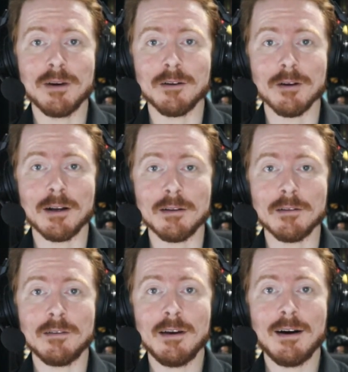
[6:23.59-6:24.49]
by writing
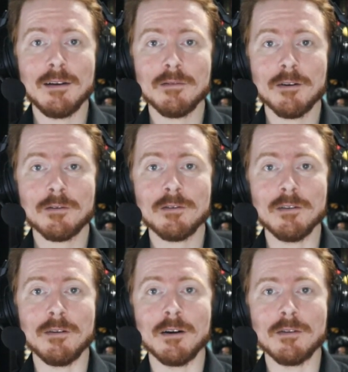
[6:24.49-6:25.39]
the TI version
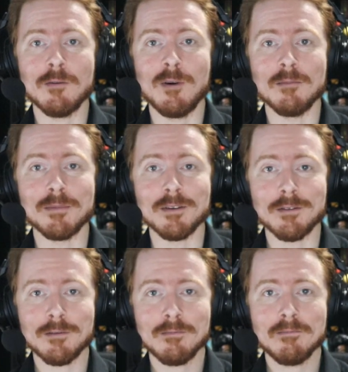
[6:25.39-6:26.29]
of Hunt the Wumpus.